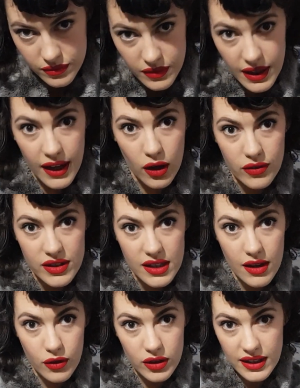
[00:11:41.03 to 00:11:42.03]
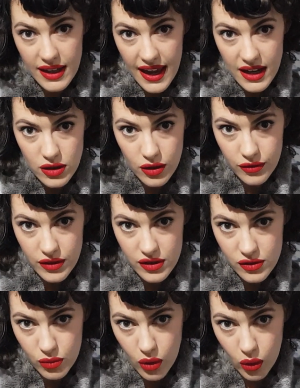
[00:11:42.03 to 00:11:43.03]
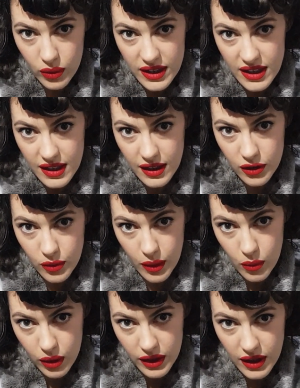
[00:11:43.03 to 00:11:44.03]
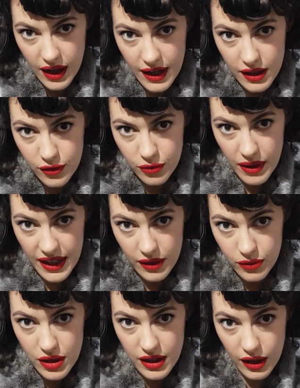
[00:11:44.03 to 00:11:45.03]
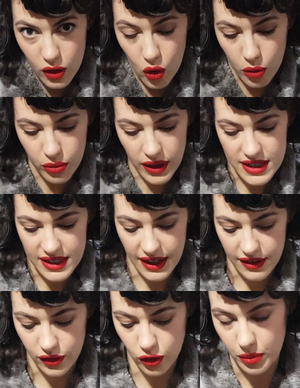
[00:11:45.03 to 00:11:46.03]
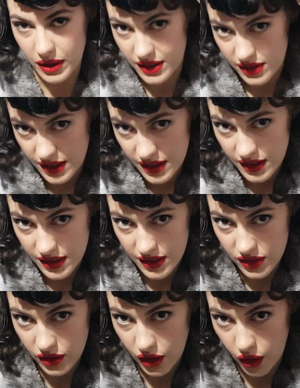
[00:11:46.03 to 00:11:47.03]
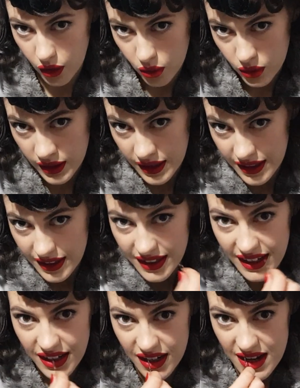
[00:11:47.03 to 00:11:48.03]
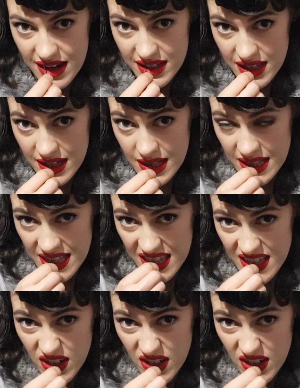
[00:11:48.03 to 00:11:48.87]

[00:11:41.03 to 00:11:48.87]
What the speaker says: And obviously I've got the end of this roll here. So I want to kind of make everything incorporate together. So I'm going to sit this curl in and next to the